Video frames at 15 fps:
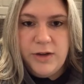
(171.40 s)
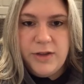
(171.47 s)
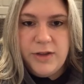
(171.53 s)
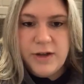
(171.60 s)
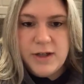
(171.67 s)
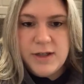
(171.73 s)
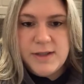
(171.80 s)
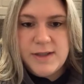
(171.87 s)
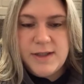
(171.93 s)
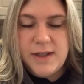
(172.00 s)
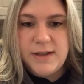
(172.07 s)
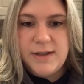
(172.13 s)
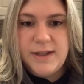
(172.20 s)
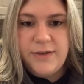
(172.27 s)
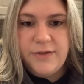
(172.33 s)

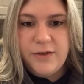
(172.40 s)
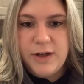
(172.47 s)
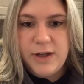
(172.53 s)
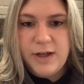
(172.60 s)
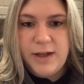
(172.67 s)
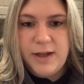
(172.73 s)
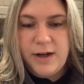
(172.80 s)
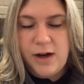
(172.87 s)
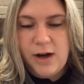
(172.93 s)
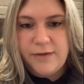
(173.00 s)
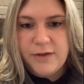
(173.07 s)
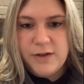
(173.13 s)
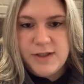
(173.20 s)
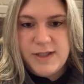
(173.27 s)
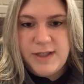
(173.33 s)
it
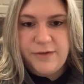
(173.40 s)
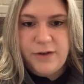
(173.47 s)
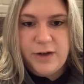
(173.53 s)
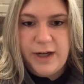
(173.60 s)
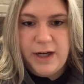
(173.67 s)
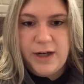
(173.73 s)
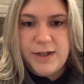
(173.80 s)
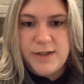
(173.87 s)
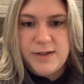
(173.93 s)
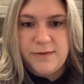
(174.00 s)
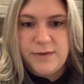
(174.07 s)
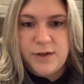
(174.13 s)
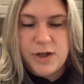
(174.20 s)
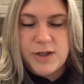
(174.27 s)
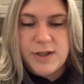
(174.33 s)
offers different areas of
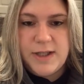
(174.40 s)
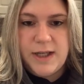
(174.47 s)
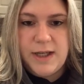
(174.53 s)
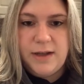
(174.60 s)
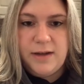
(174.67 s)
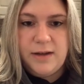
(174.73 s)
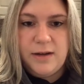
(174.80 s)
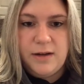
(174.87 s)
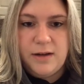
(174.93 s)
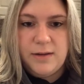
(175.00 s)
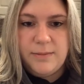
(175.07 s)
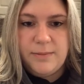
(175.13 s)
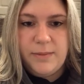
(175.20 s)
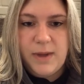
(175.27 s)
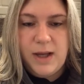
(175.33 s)
nursing.
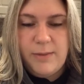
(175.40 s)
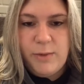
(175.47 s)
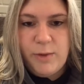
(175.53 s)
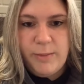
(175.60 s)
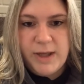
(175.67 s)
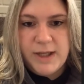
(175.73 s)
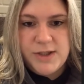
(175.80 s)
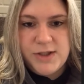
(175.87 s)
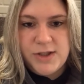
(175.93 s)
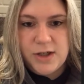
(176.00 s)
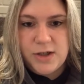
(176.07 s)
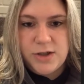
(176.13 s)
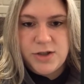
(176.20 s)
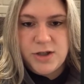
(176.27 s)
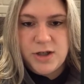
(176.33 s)
I'm a
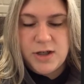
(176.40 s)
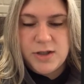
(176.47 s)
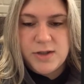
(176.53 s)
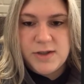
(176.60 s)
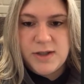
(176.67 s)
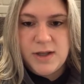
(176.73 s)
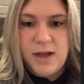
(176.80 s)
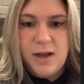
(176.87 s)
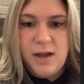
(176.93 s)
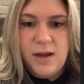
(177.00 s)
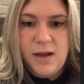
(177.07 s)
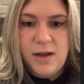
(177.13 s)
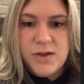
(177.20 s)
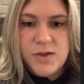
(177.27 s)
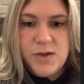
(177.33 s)
med-surg nurse,
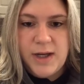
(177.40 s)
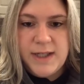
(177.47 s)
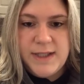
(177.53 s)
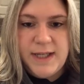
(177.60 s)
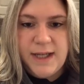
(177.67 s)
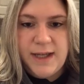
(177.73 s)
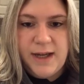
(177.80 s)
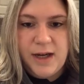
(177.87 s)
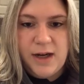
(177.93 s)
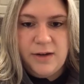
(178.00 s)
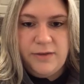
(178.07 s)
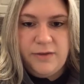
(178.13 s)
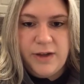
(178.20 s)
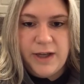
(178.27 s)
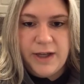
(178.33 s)
so I take care
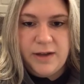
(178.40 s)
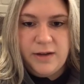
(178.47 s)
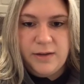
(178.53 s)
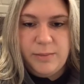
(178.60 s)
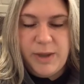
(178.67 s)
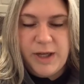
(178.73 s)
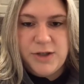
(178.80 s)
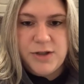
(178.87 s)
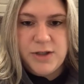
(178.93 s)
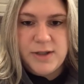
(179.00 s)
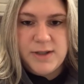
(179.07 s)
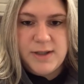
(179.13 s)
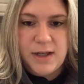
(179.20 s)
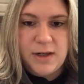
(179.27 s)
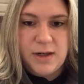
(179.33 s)
of
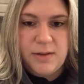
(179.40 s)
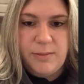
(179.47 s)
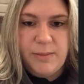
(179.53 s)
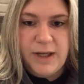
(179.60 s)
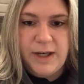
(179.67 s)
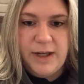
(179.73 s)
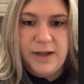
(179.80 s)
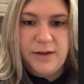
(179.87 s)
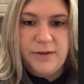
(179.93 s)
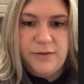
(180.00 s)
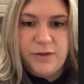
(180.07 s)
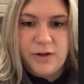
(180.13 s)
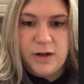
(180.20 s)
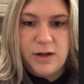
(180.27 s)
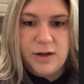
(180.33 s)
patients that are admitted
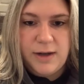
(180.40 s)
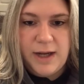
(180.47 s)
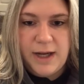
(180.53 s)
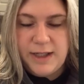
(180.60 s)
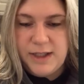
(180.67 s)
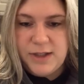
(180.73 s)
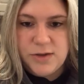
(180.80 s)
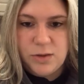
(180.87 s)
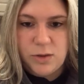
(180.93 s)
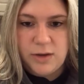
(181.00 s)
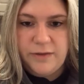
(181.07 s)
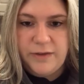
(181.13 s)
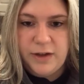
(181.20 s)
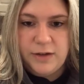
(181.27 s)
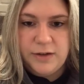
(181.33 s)
for any sort
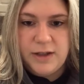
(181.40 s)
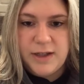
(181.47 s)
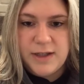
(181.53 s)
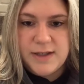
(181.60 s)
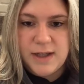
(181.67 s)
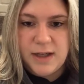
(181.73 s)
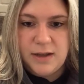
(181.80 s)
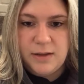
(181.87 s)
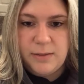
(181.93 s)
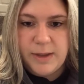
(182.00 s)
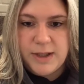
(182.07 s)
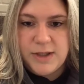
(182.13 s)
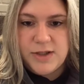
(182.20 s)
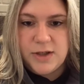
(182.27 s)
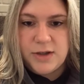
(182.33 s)
of illness on the
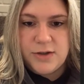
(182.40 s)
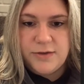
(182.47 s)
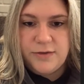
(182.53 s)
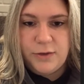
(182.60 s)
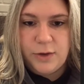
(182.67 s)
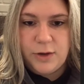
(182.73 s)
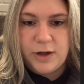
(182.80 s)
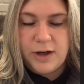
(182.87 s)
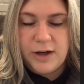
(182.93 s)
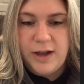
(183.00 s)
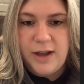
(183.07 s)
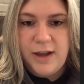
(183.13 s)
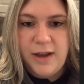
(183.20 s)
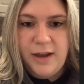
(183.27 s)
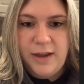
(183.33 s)
med-surg floor.
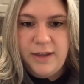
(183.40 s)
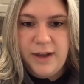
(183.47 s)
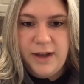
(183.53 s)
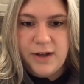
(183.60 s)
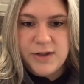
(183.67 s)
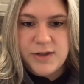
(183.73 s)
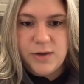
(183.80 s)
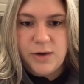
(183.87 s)
They also